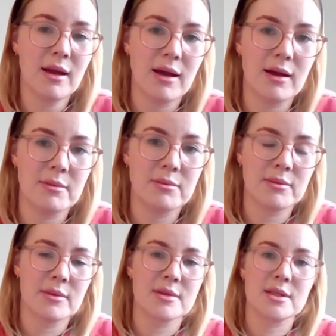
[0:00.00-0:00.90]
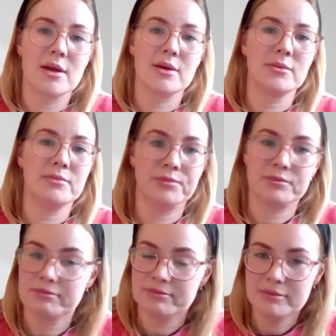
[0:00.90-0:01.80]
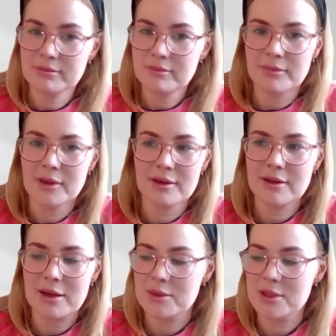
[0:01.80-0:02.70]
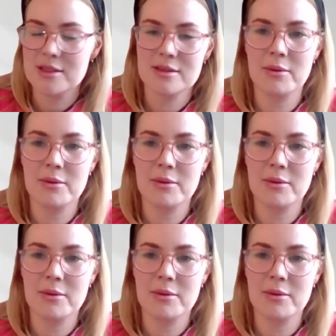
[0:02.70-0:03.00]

So that was,